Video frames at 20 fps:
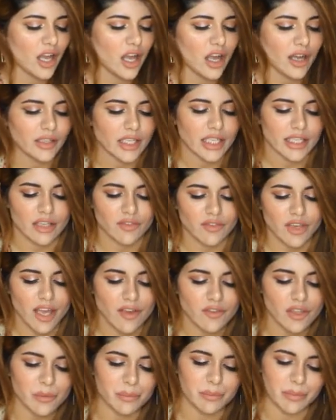Okay, then we
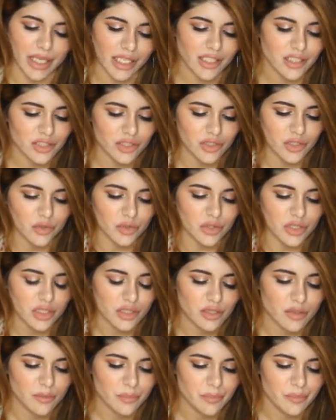have the base
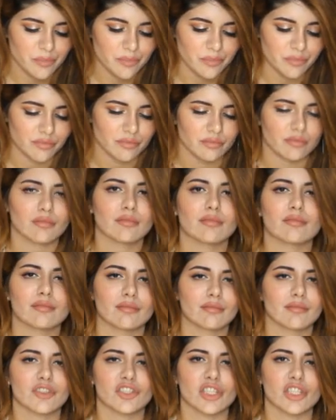notes.
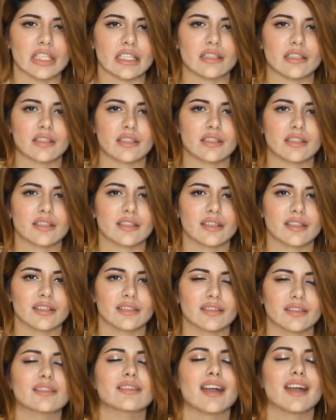Genius.
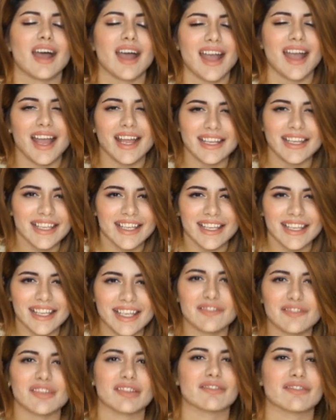
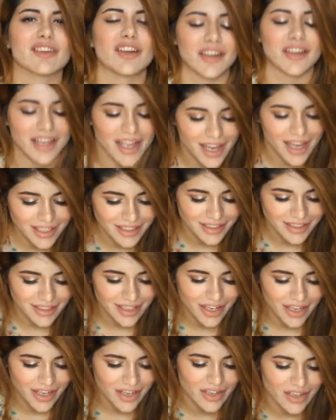Honey, we've got honey
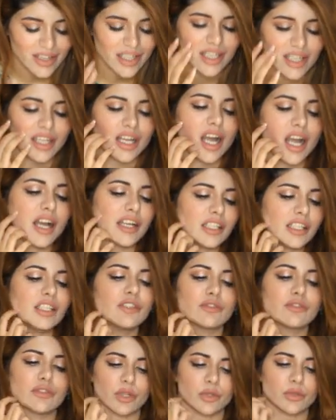hair,
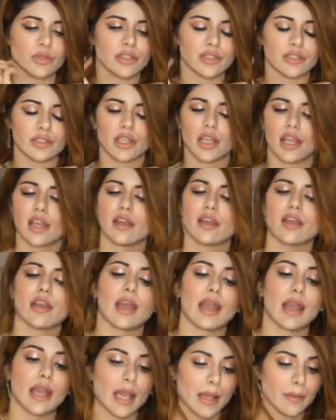honey rose,
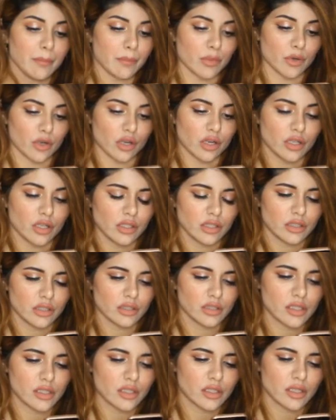amber.
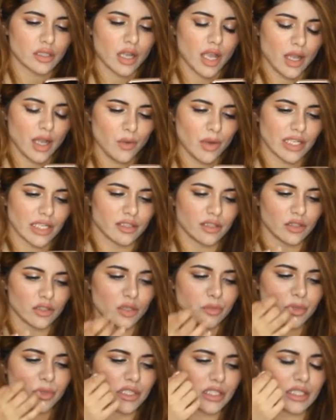Oh, I did
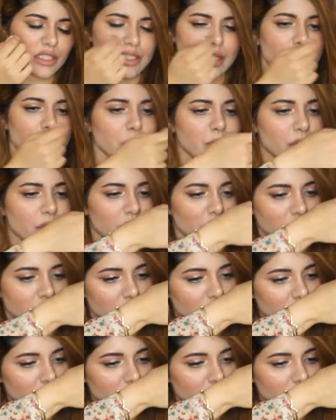not predict amber.